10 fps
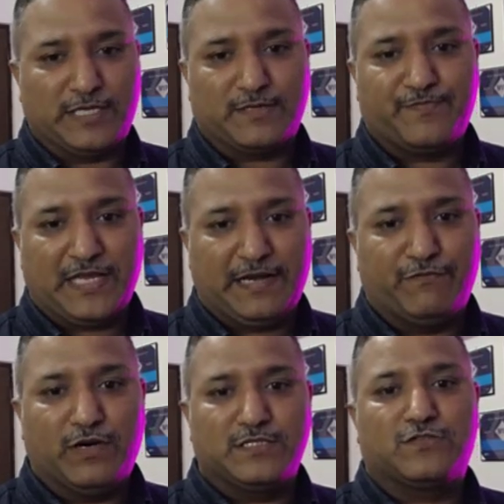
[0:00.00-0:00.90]
And
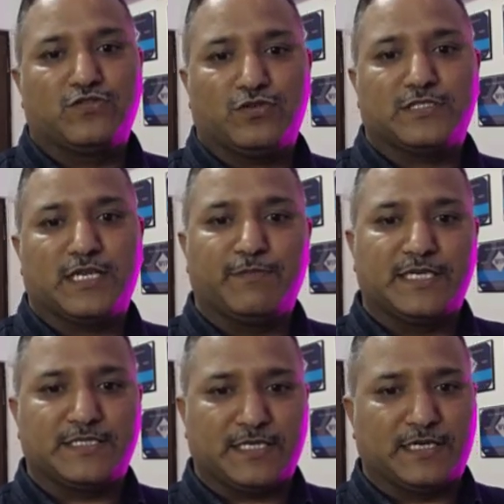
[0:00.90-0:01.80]
once those limits
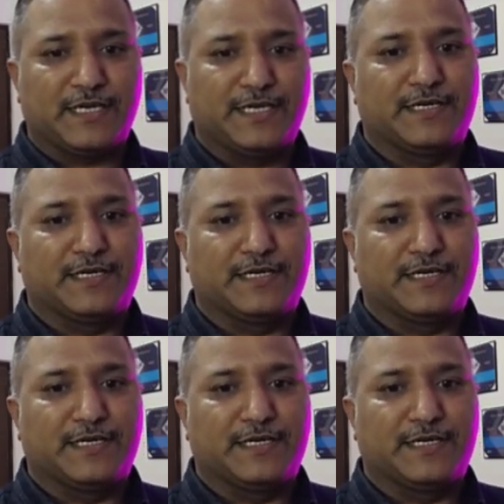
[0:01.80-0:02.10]
are hit,